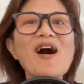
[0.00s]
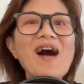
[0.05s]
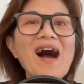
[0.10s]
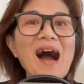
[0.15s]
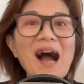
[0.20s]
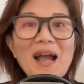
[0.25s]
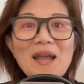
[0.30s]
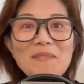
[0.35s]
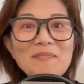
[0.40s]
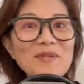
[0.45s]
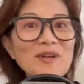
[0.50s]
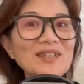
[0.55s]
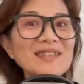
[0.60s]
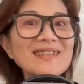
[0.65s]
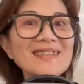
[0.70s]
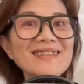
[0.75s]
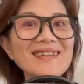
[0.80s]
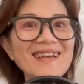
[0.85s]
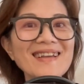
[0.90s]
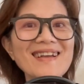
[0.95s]
I am not
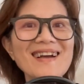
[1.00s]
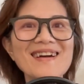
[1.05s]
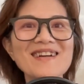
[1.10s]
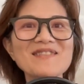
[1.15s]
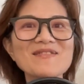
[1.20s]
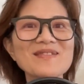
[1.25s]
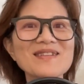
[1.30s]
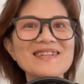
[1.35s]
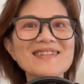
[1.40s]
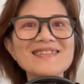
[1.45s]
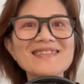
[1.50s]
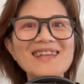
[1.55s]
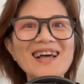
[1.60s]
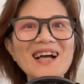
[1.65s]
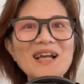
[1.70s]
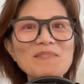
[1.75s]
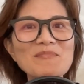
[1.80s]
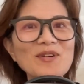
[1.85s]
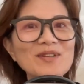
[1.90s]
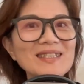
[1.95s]
a psychiatrist.
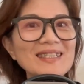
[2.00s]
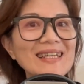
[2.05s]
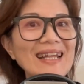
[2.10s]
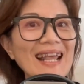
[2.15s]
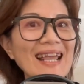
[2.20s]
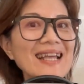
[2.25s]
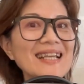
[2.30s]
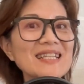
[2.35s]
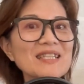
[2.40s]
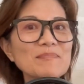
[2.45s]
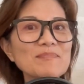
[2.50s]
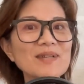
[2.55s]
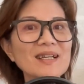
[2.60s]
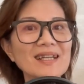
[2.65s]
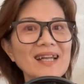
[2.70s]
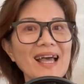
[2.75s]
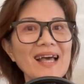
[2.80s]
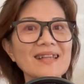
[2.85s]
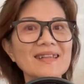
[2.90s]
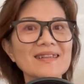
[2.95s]
I am not an
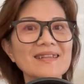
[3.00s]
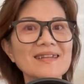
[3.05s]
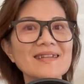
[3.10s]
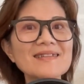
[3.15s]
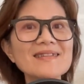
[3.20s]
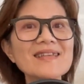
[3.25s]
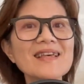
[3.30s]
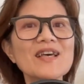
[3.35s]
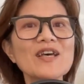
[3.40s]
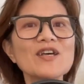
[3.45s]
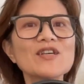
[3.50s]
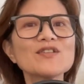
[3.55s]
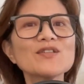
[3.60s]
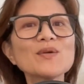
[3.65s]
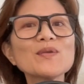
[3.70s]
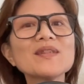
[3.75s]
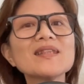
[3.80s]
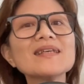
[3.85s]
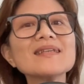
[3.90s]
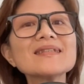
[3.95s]
expert at this.
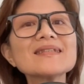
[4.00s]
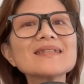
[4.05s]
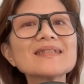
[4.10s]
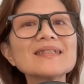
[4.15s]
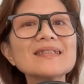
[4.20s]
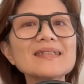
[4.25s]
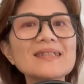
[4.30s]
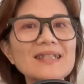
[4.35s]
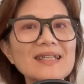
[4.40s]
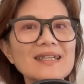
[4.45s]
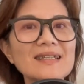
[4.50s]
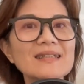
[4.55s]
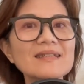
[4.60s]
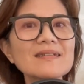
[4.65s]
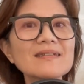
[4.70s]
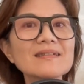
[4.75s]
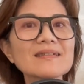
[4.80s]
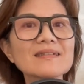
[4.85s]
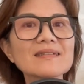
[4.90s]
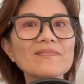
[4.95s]
So this
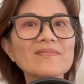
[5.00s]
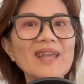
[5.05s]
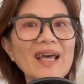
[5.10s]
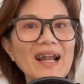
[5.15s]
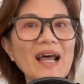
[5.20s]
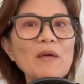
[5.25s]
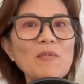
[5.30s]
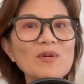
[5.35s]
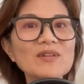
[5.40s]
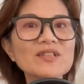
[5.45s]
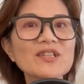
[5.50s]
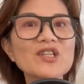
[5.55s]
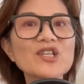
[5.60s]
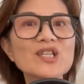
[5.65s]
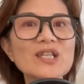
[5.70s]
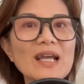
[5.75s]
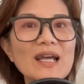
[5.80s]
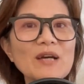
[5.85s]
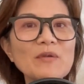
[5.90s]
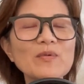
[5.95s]
list that I want to
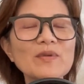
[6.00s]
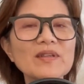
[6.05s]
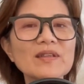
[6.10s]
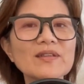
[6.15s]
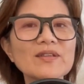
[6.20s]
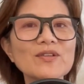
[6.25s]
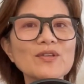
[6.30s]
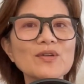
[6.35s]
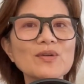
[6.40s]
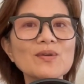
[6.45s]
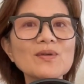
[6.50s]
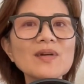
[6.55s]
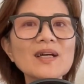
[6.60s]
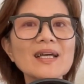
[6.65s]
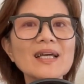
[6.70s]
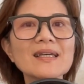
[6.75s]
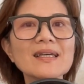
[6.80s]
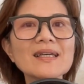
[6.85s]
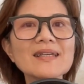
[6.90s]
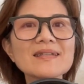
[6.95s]
share with you
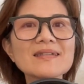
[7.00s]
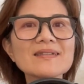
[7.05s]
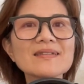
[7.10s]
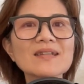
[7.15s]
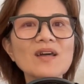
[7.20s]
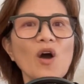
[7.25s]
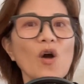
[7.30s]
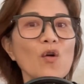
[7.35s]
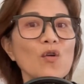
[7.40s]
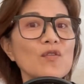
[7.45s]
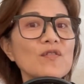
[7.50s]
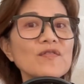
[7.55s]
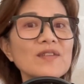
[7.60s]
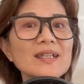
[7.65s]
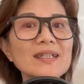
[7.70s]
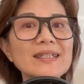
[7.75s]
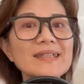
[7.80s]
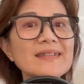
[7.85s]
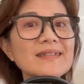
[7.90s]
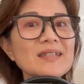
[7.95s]
is
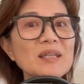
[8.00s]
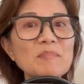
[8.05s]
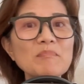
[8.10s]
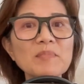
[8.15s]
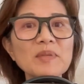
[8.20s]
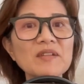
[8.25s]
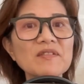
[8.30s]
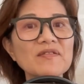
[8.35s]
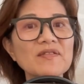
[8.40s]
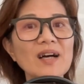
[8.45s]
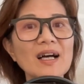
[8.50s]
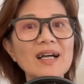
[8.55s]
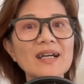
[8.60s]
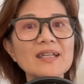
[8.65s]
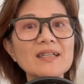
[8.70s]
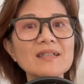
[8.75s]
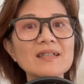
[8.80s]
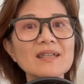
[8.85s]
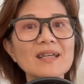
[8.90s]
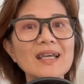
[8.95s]
overly
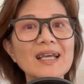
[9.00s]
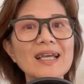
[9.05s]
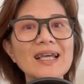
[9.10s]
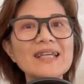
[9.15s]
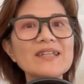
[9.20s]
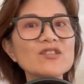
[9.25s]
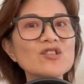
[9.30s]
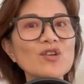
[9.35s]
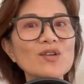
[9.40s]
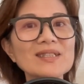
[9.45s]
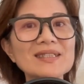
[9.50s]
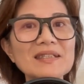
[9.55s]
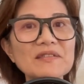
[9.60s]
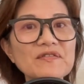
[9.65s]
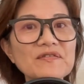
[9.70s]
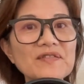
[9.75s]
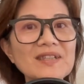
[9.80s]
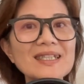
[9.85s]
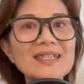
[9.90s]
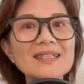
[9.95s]
simplified. It's not
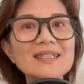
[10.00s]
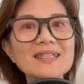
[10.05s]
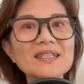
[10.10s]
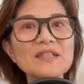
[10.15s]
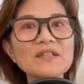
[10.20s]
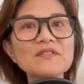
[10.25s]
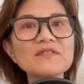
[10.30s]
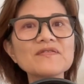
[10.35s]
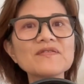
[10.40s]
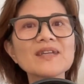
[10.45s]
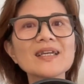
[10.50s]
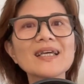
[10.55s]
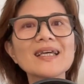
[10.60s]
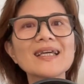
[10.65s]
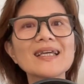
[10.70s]
definitive.